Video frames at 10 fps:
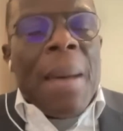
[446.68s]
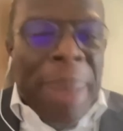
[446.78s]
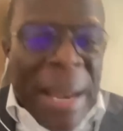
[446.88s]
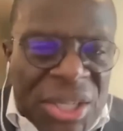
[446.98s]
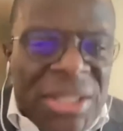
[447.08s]

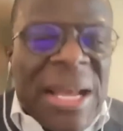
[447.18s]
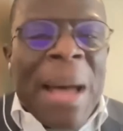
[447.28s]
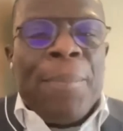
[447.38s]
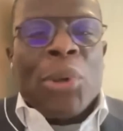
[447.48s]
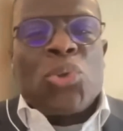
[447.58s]
Patrick
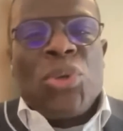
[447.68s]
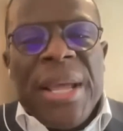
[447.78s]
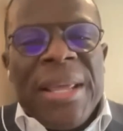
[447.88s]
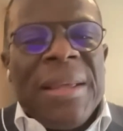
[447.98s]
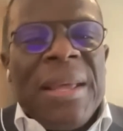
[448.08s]
Yamabo
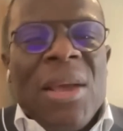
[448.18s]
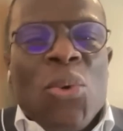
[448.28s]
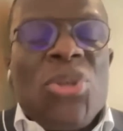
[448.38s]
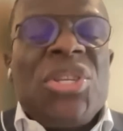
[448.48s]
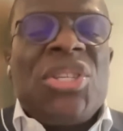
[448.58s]
today,
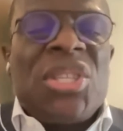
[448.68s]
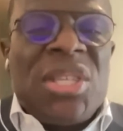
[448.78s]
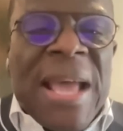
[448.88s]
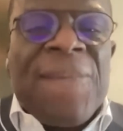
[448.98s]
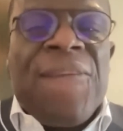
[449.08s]
who is the
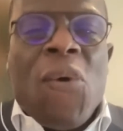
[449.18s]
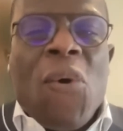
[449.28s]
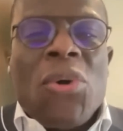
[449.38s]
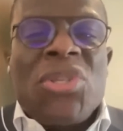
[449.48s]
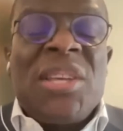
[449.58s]

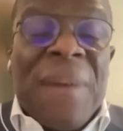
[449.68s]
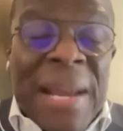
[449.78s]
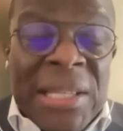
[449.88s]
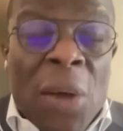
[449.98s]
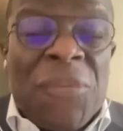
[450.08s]
CFO, Chief
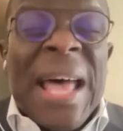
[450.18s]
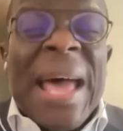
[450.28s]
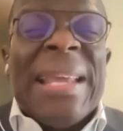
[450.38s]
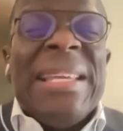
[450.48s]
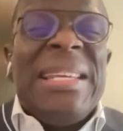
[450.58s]
Financial
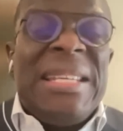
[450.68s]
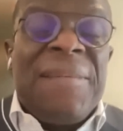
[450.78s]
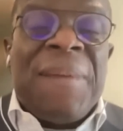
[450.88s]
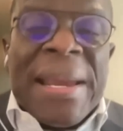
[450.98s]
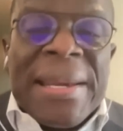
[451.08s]
Officer,
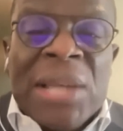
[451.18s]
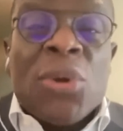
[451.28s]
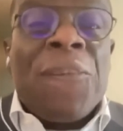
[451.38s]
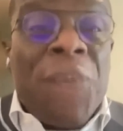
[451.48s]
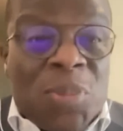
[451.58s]
ED Finance
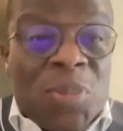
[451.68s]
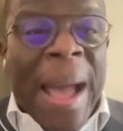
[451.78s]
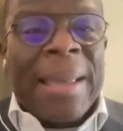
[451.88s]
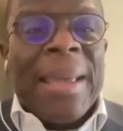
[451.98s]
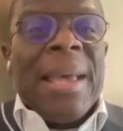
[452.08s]
of First
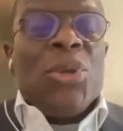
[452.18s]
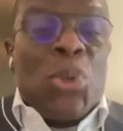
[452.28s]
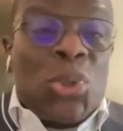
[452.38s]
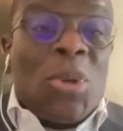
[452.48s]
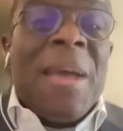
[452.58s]
Bank,
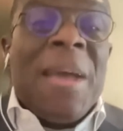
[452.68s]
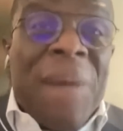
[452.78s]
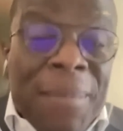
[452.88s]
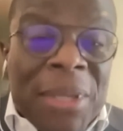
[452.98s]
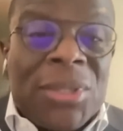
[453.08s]
used to be a
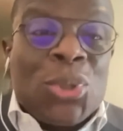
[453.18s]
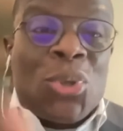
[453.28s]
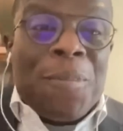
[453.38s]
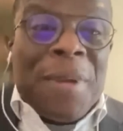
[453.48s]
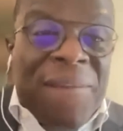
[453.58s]
pharmacist
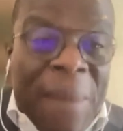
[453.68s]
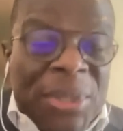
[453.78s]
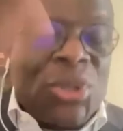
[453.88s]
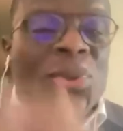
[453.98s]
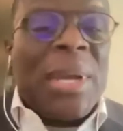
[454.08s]

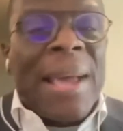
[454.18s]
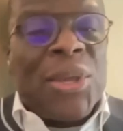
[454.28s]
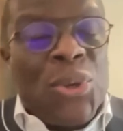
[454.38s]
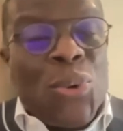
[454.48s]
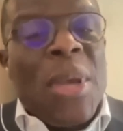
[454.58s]
student
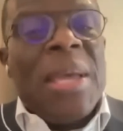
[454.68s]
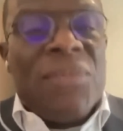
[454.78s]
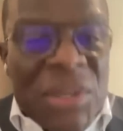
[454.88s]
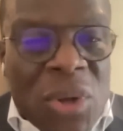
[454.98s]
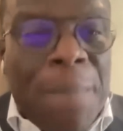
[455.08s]
like you,
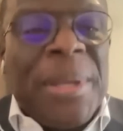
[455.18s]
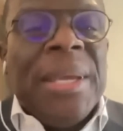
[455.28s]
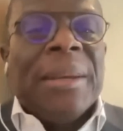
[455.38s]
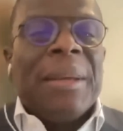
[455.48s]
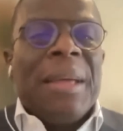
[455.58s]
University of
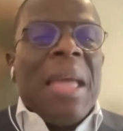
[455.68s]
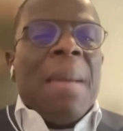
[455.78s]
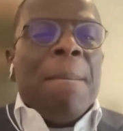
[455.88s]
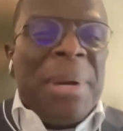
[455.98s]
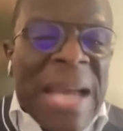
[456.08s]
Benin.
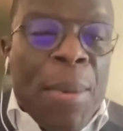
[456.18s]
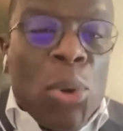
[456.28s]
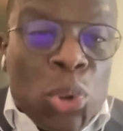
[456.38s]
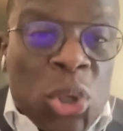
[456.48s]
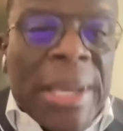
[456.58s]
Miriam
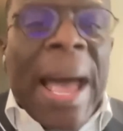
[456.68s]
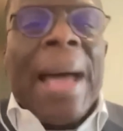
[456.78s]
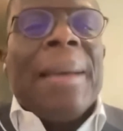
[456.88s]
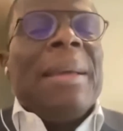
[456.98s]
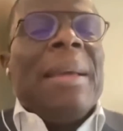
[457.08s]
Olusoya,
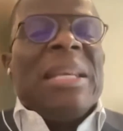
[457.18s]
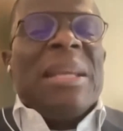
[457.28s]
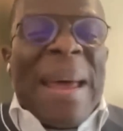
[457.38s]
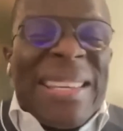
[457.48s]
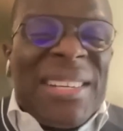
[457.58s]
the
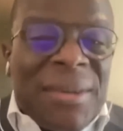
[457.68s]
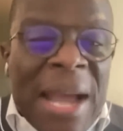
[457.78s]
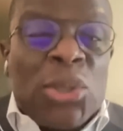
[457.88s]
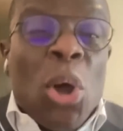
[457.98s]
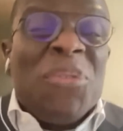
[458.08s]
managing
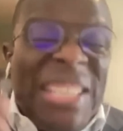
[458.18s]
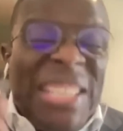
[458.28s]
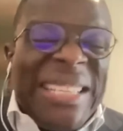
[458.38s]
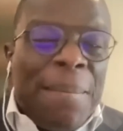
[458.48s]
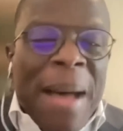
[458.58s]
director of
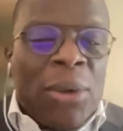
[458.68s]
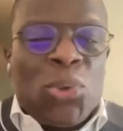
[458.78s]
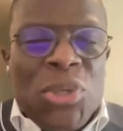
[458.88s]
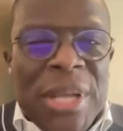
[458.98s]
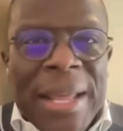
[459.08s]
GT Bank
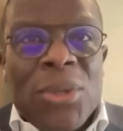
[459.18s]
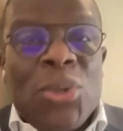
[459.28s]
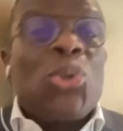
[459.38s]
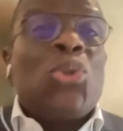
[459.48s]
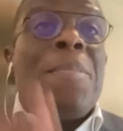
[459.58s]
today,
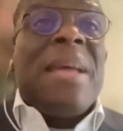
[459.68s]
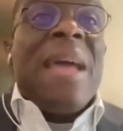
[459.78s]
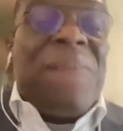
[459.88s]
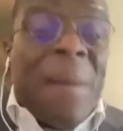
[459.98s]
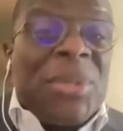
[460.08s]
used to be
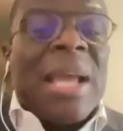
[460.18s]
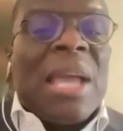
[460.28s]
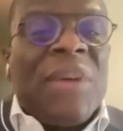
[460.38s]
a pharmacy